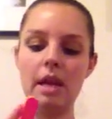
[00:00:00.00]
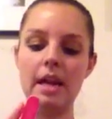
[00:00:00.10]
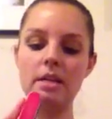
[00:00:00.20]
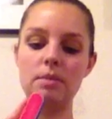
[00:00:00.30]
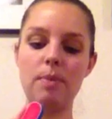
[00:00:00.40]

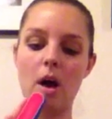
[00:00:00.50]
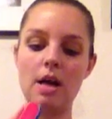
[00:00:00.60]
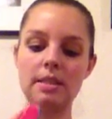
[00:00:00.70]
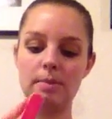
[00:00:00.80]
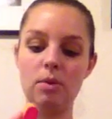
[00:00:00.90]
edge
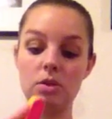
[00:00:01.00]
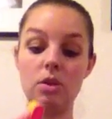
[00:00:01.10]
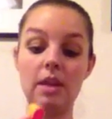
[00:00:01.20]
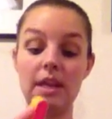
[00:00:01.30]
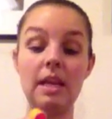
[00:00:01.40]
possible so
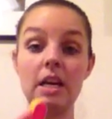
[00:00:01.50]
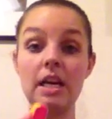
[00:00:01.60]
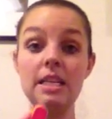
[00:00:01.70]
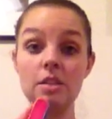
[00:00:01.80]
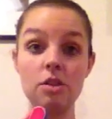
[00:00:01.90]
that there
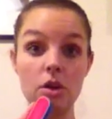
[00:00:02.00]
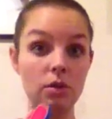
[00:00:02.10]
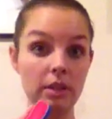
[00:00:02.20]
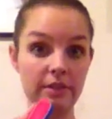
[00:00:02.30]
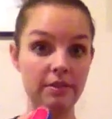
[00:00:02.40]
is no
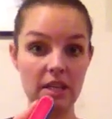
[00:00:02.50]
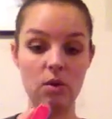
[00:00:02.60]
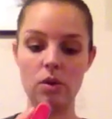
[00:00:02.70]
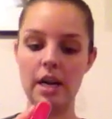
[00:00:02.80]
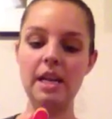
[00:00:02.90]
lifting
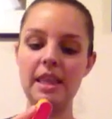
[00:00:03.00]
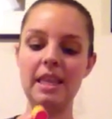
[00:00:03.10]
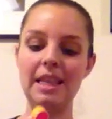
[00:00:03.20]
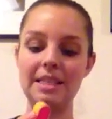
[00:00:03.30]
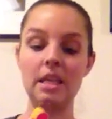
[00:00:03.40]
or
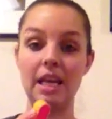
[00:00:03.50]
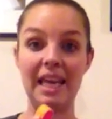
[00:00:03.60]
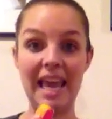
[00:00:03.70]
anything that's going to